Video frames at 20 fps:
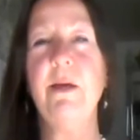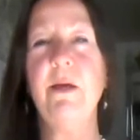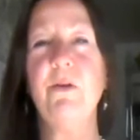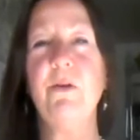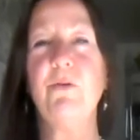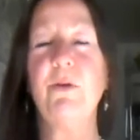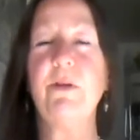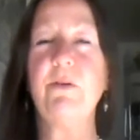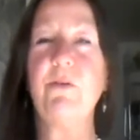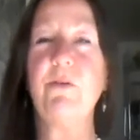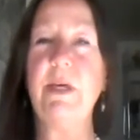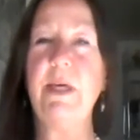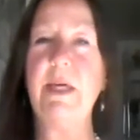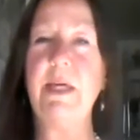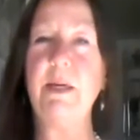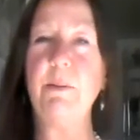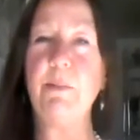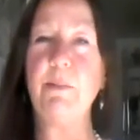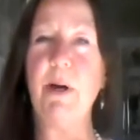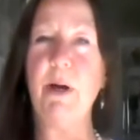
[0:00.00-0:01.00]
So let's
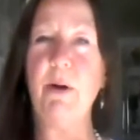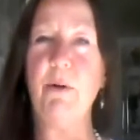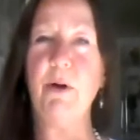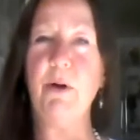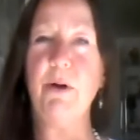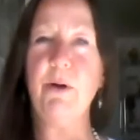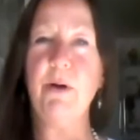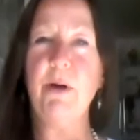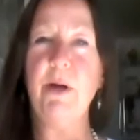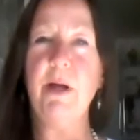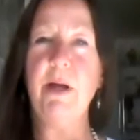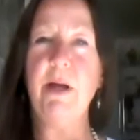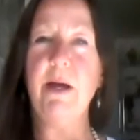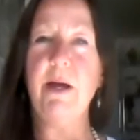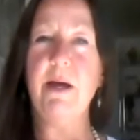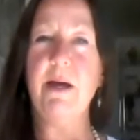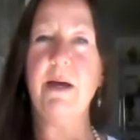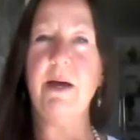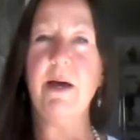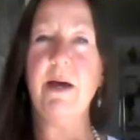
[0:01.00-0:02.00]
keep our
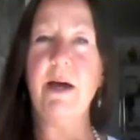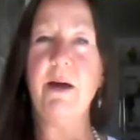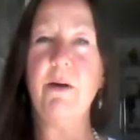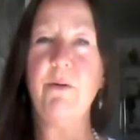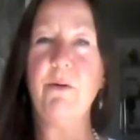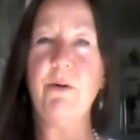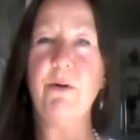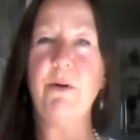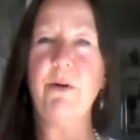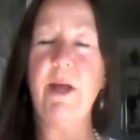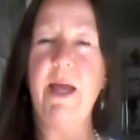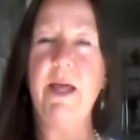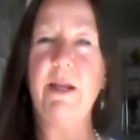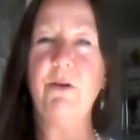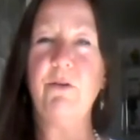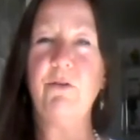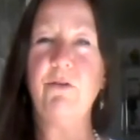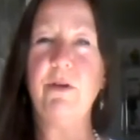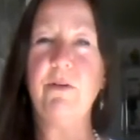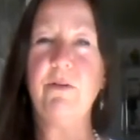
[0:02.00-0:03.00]

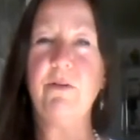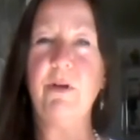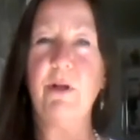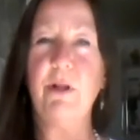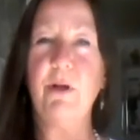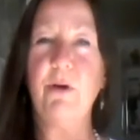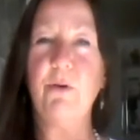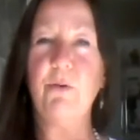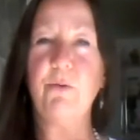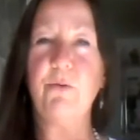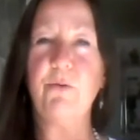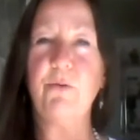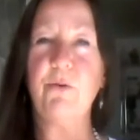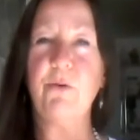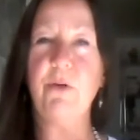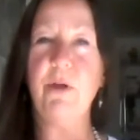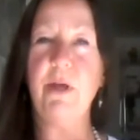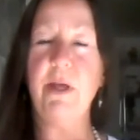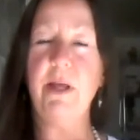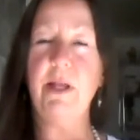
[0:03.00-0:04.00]
energies close.
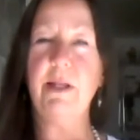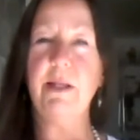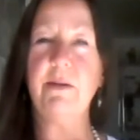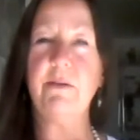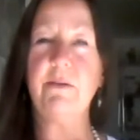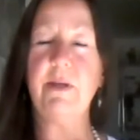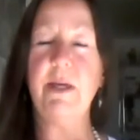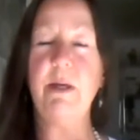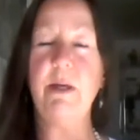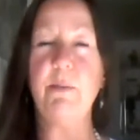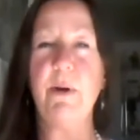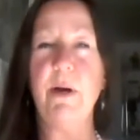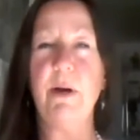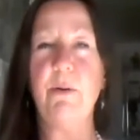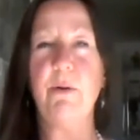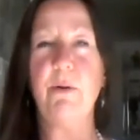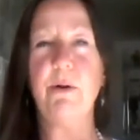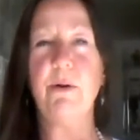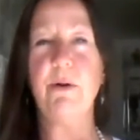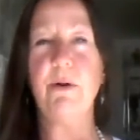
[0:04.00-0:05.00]
Let's keep
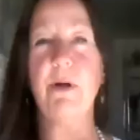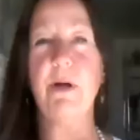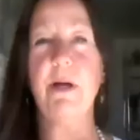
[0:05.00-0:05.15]
our